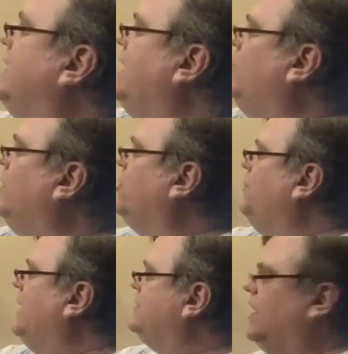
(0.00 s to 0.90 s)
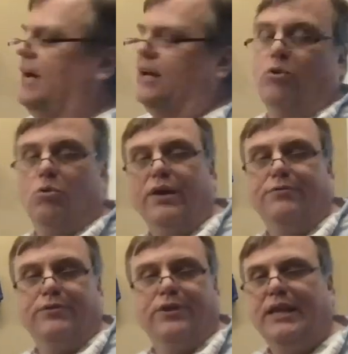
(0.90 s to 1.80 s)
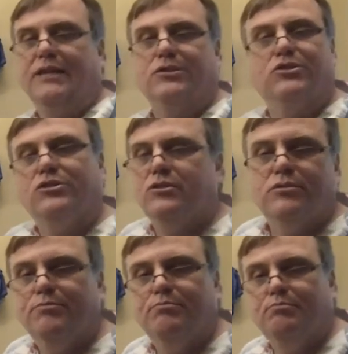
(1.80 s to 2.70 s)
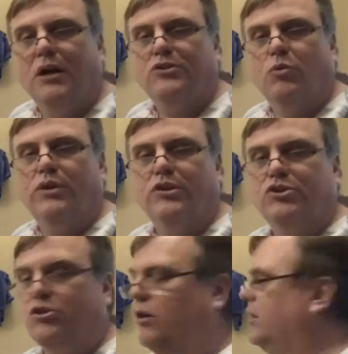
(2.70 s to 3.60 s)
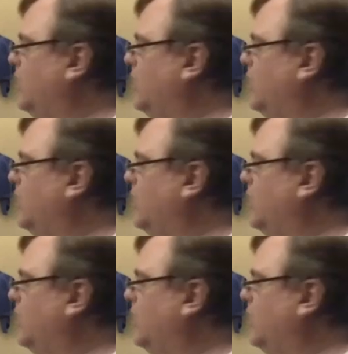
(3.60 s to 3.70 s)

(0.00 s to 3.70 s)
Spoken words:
want to go back to idle and wait for the next +1 to start up.